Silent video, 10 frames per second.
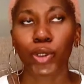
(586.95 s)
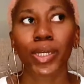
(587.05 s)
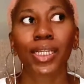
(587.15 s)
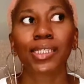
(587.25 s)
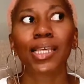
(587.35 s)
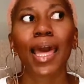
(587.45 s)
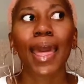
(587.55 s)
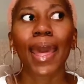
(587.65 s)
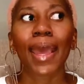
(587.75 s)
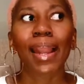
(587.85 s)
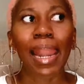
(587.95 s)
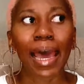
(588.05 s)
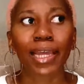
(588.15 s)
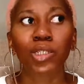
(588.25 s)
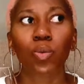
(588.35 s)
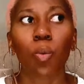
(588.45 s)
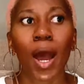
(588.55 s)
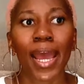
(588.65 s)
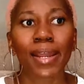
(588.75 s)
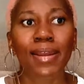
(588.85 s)
So it is a light
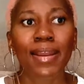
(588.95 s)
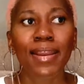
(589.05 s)
wine